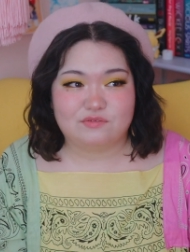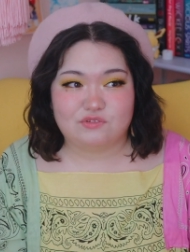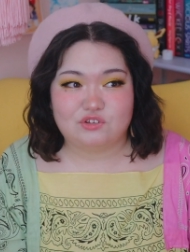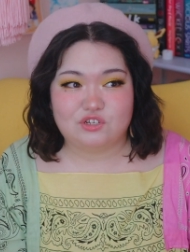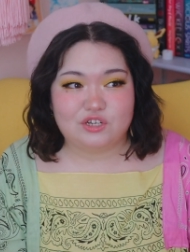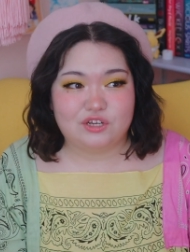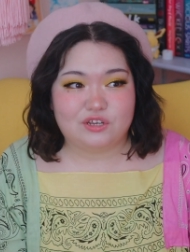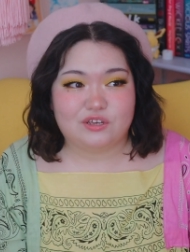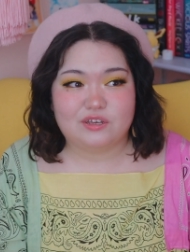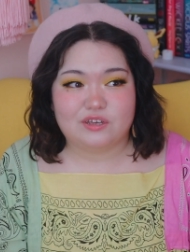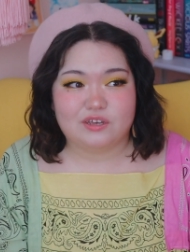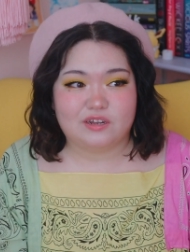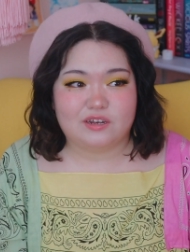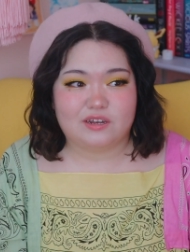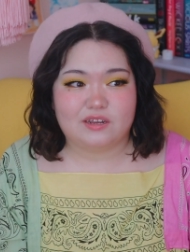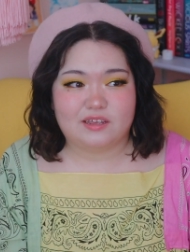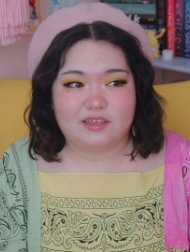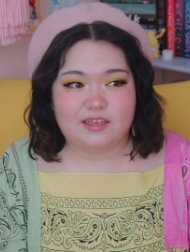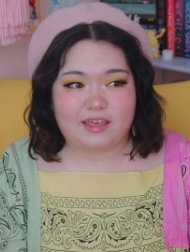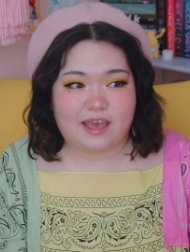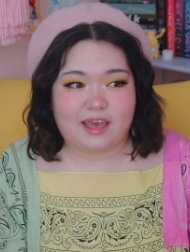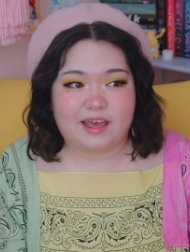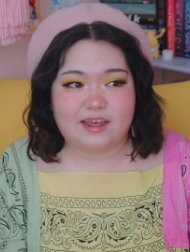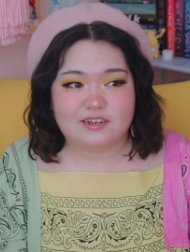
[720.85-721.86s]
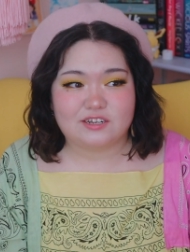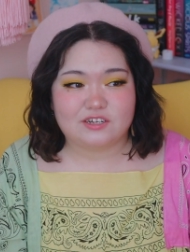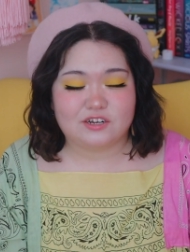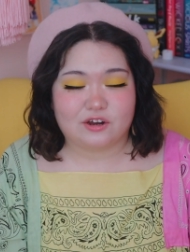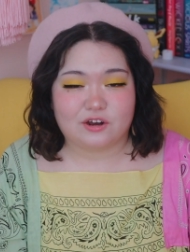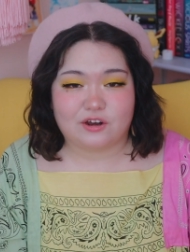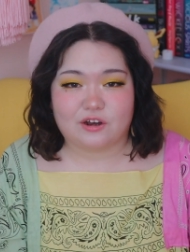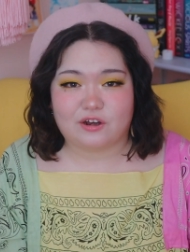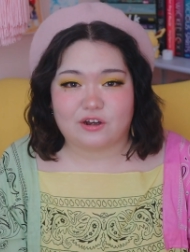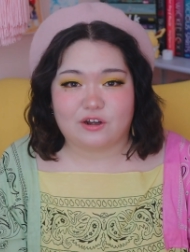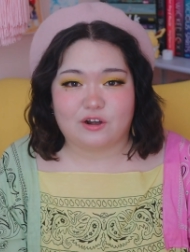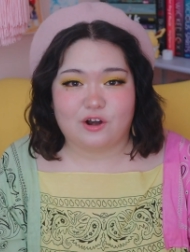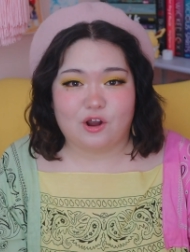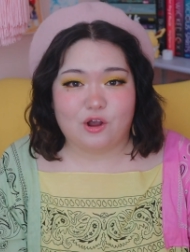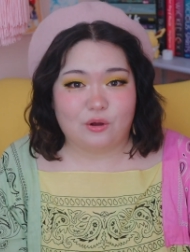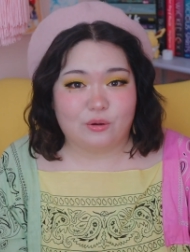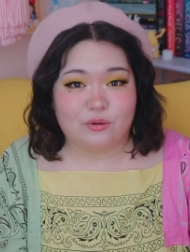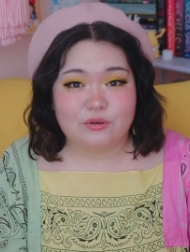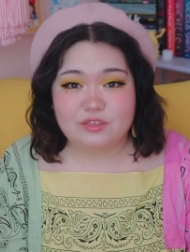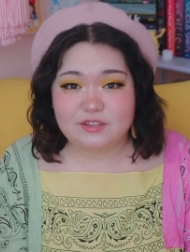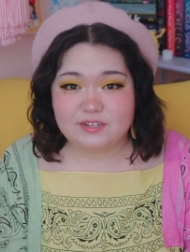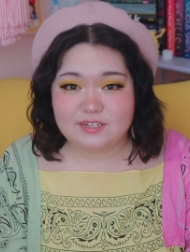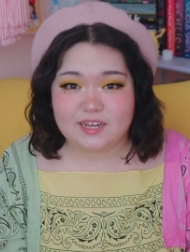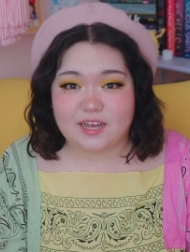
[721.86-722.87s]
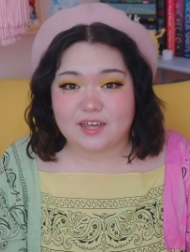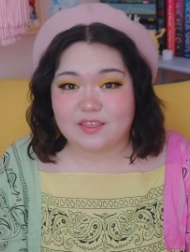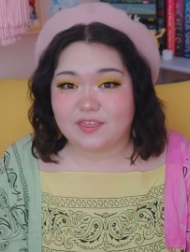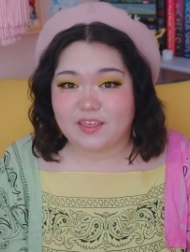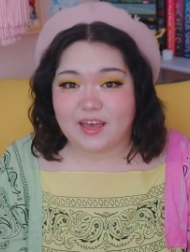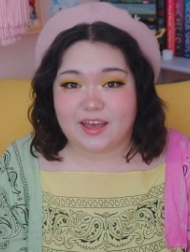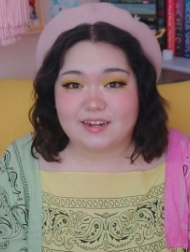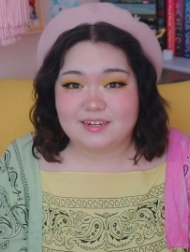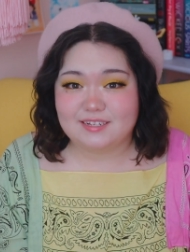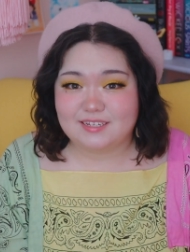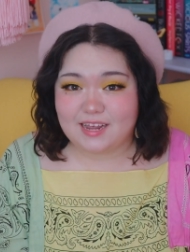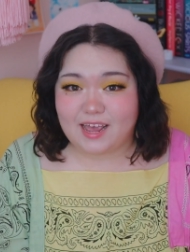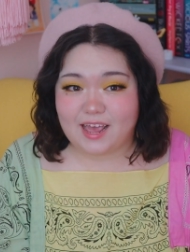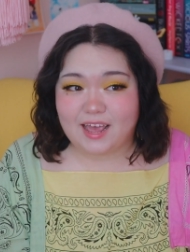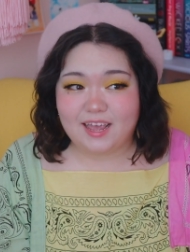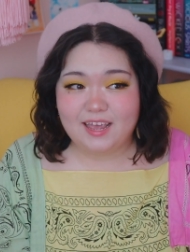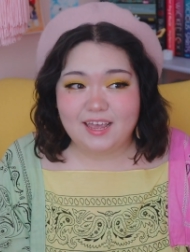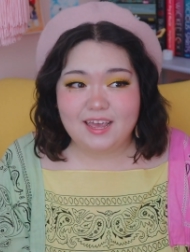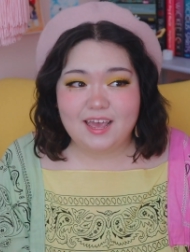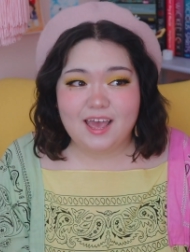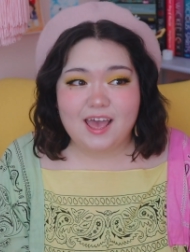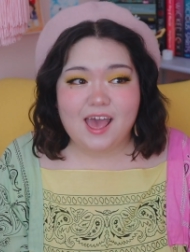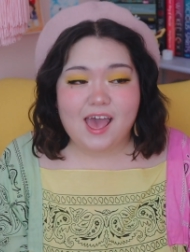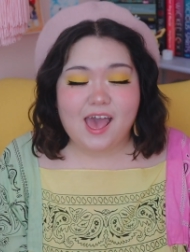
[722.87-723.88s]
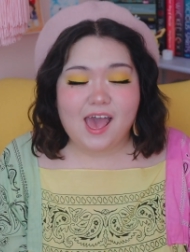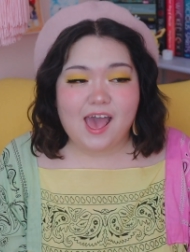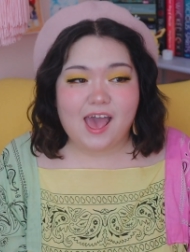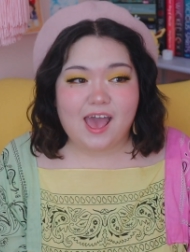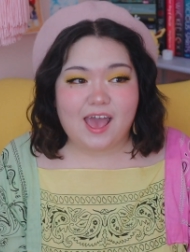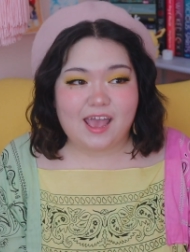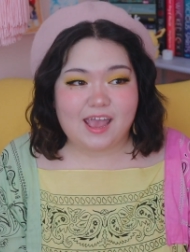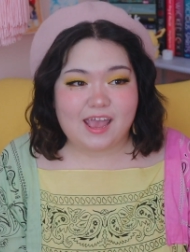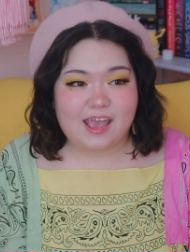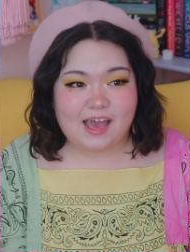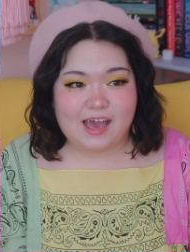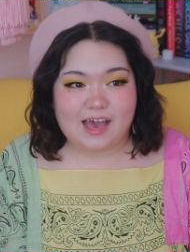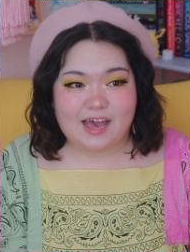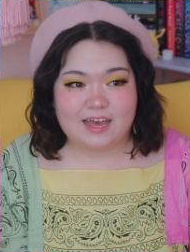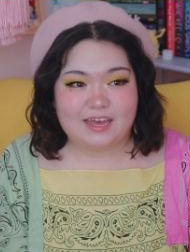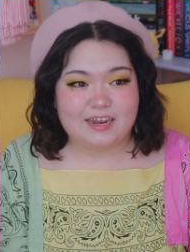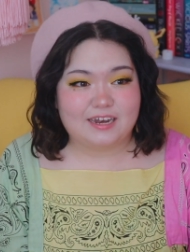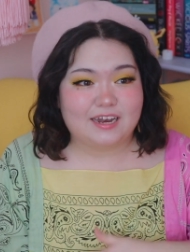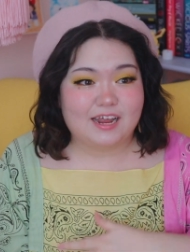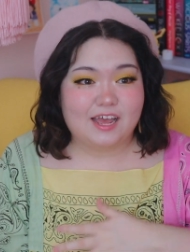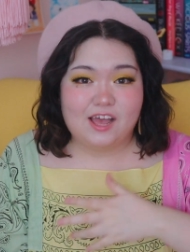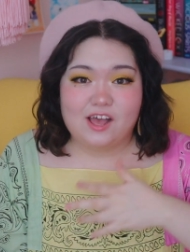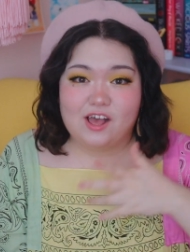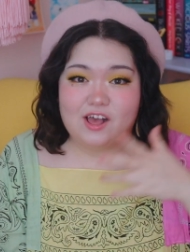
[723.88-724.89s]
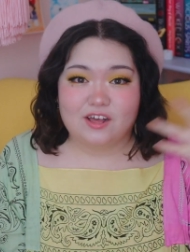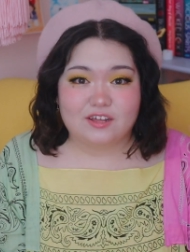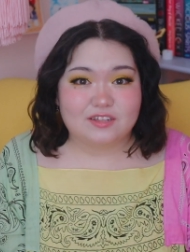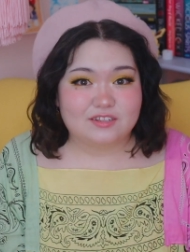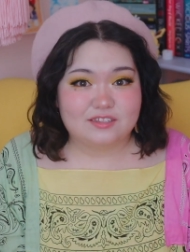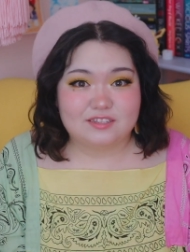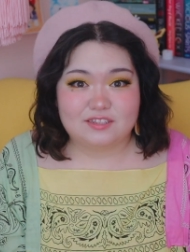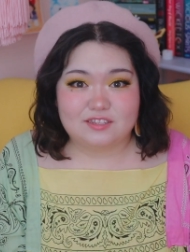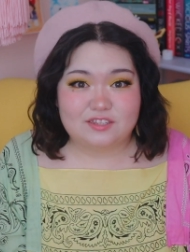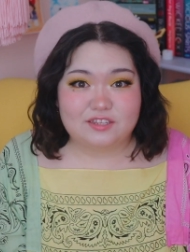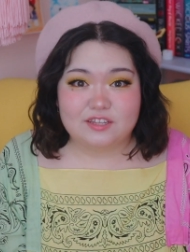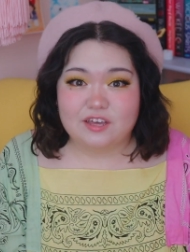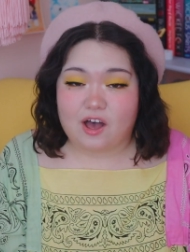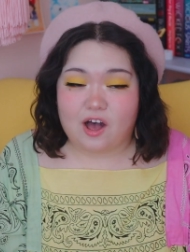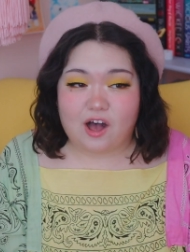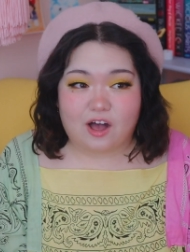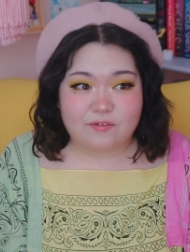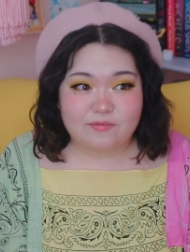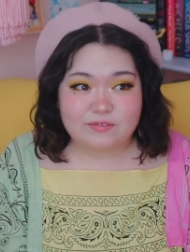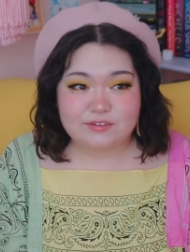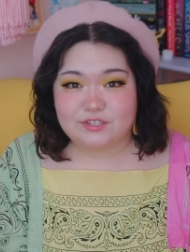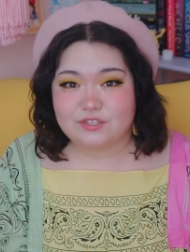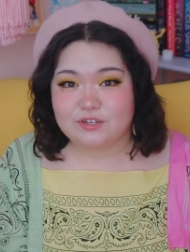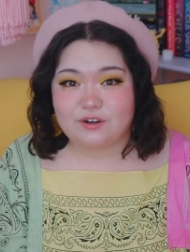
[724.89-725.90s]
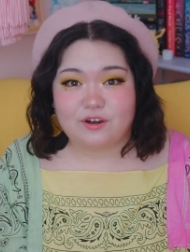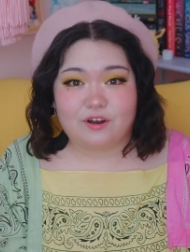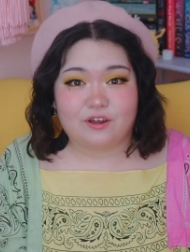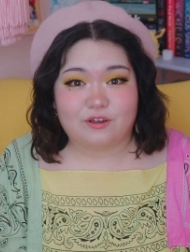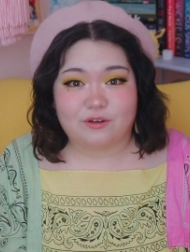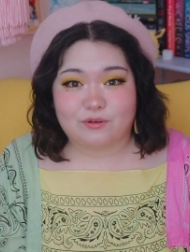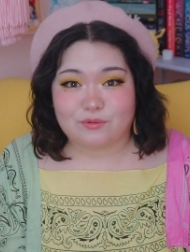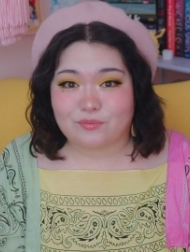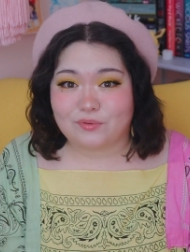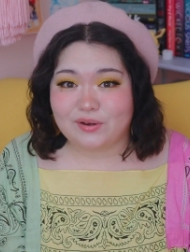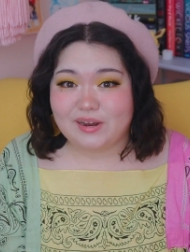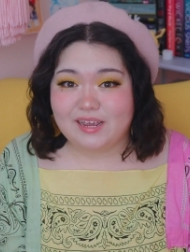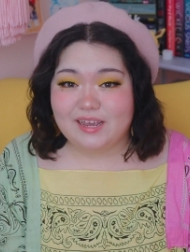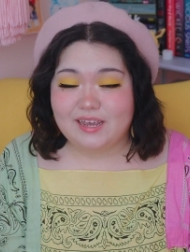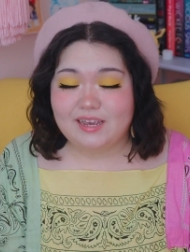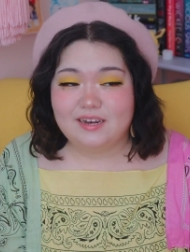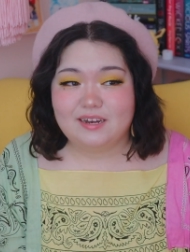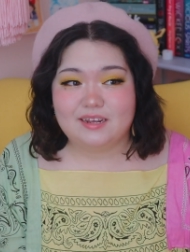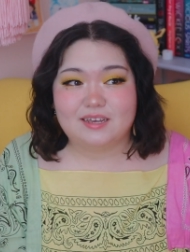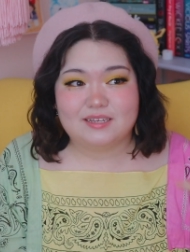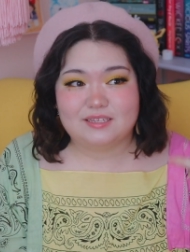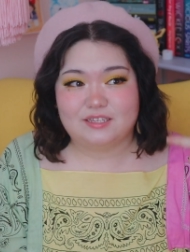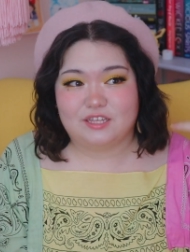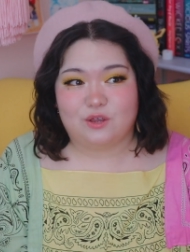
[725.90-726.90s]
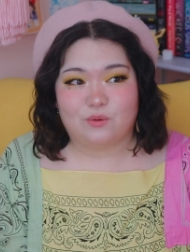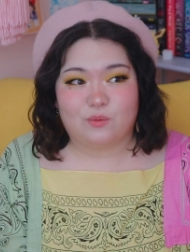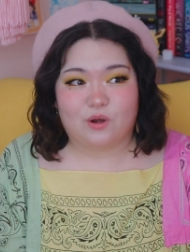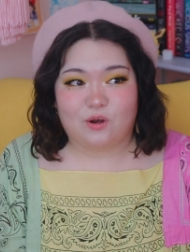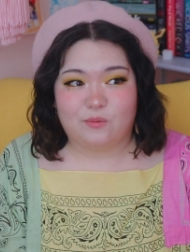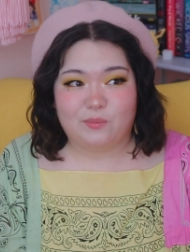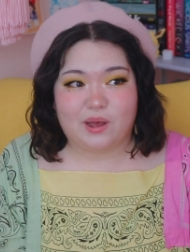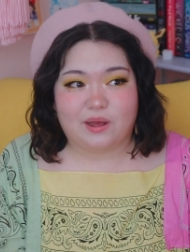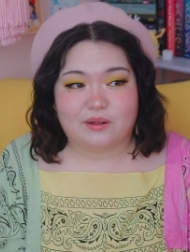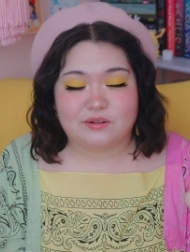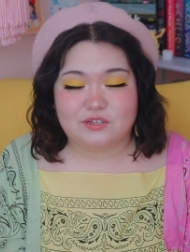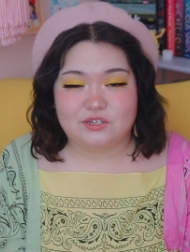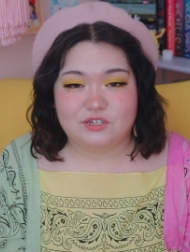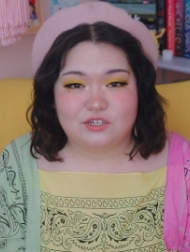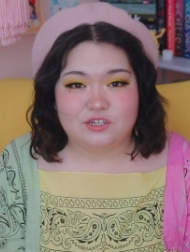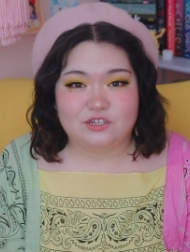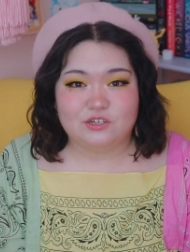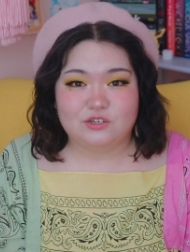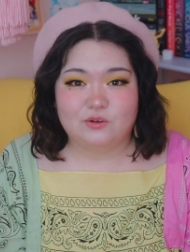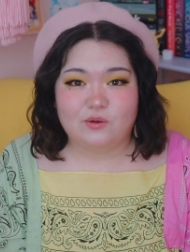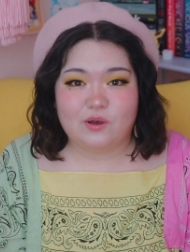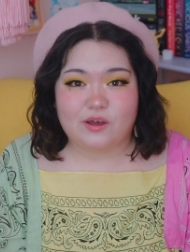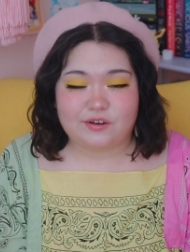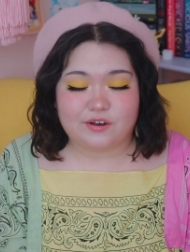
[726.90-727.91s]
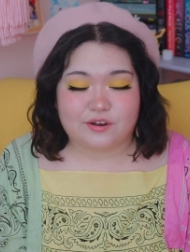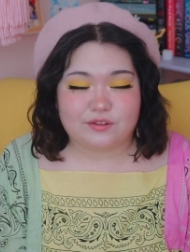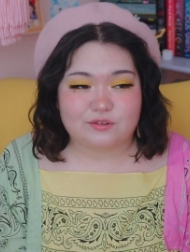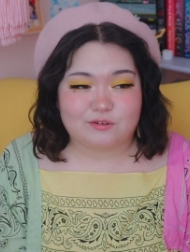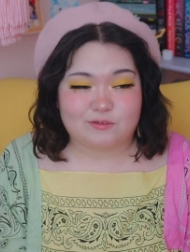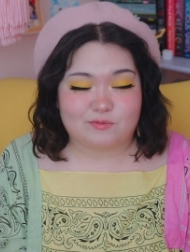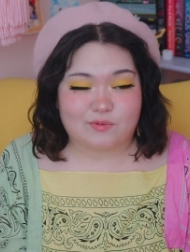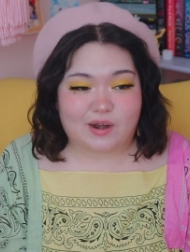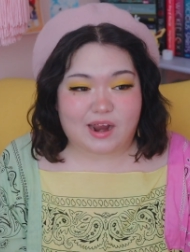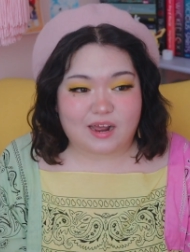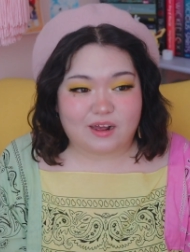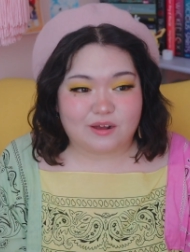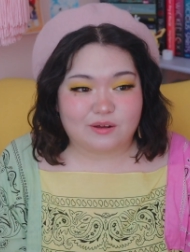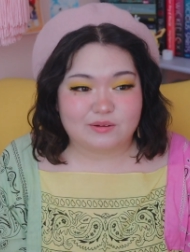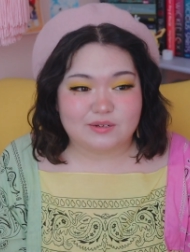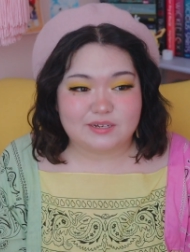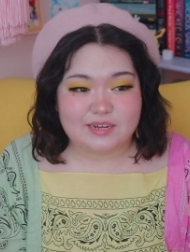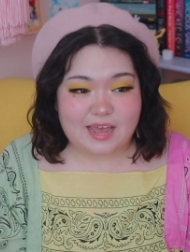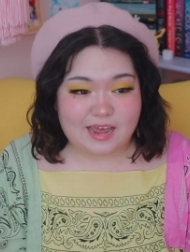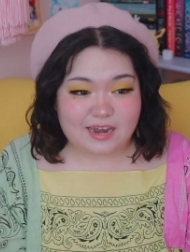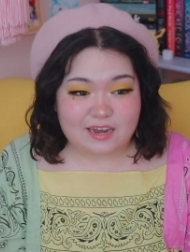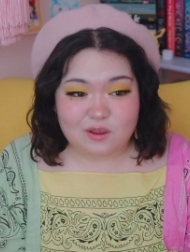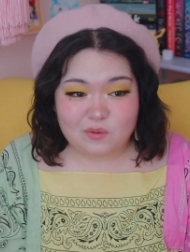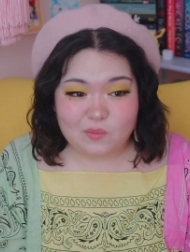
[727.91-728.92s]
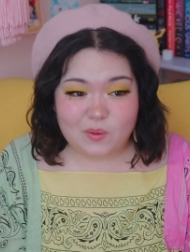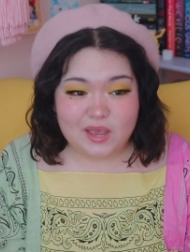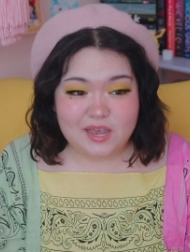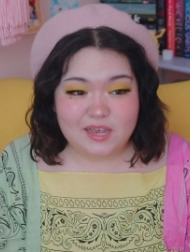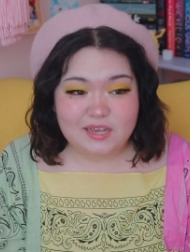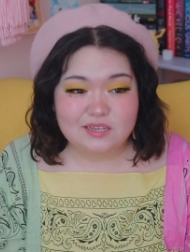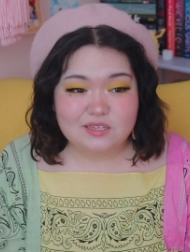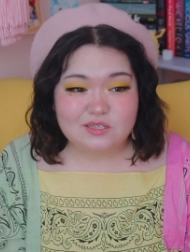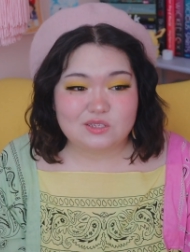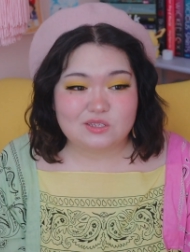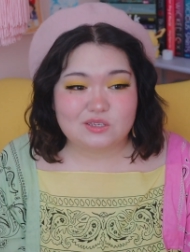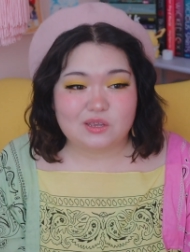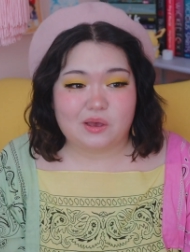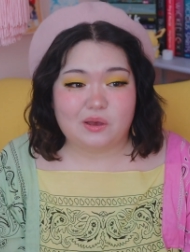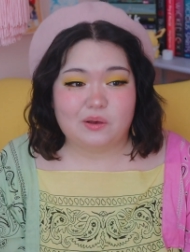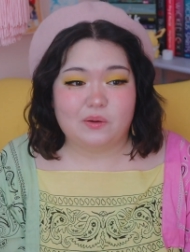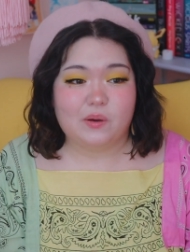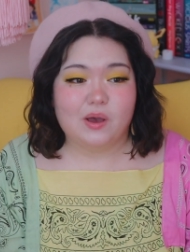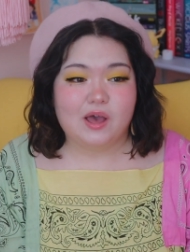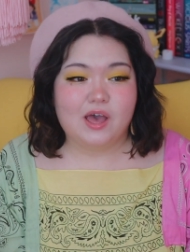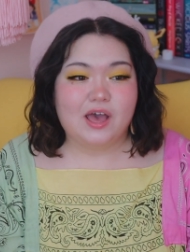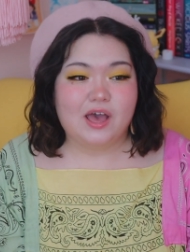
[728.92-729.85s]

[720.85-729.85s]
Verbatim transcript: if she could get her oath done that day and the officer agreed because they were about to do another round anyways so